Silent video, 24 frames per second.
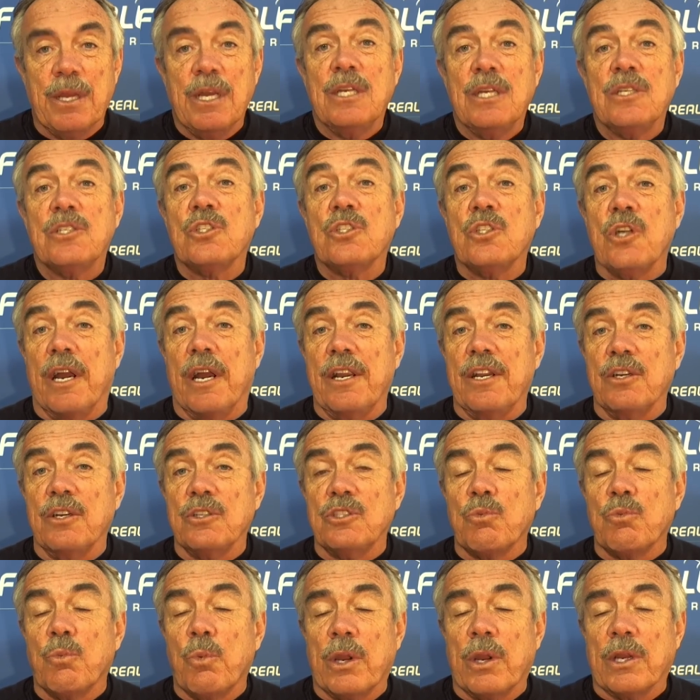starting to
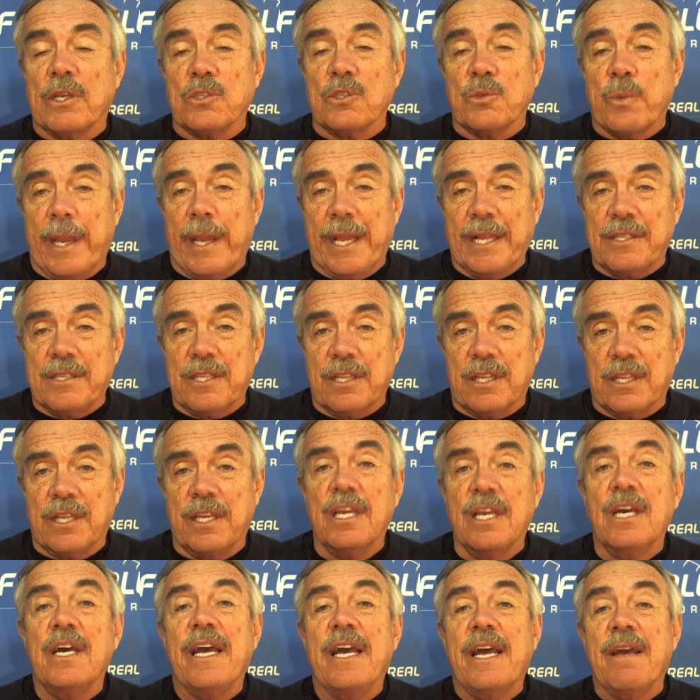work his way into the
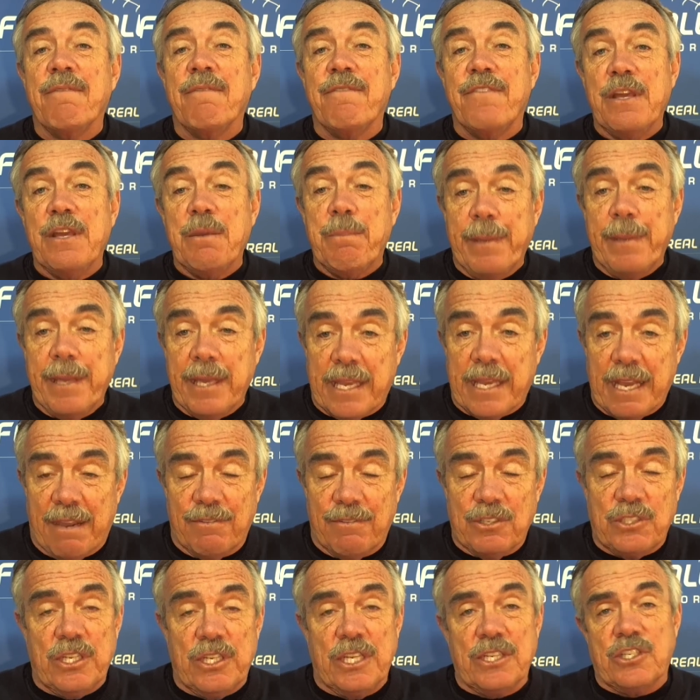MVP
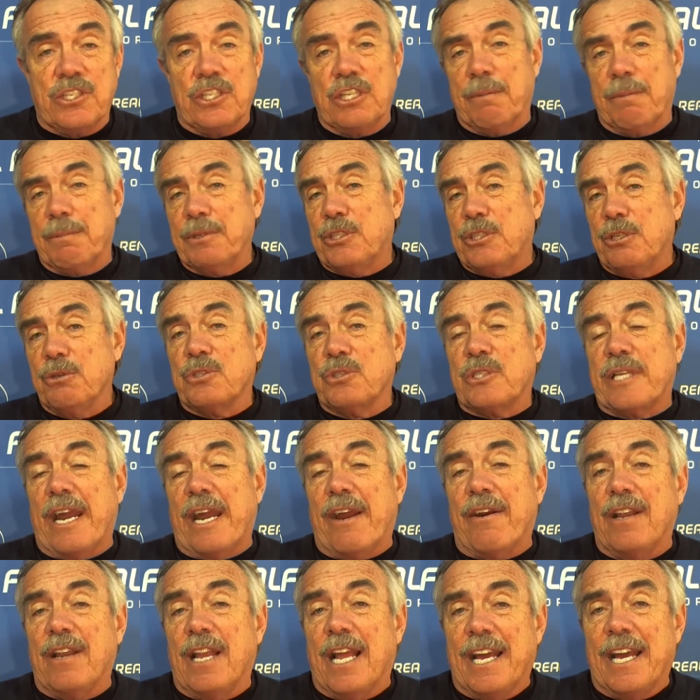conversation. Number 2 is
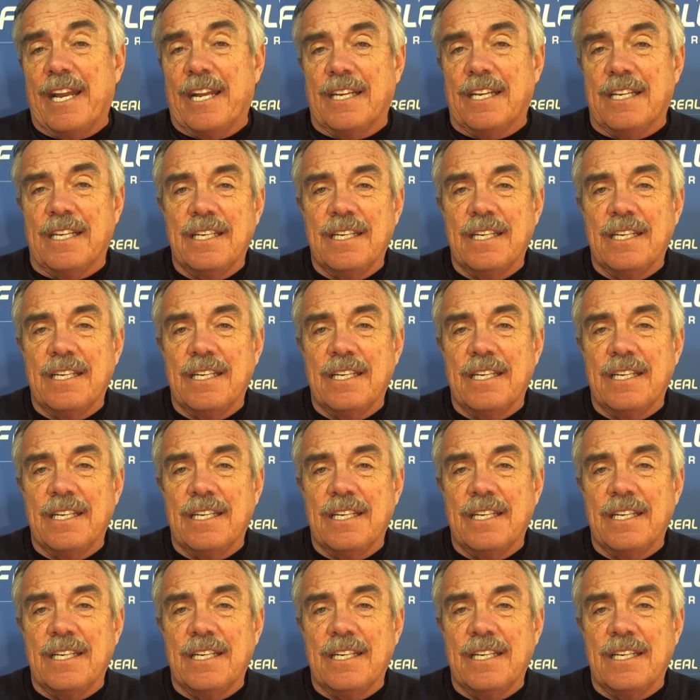Carolina.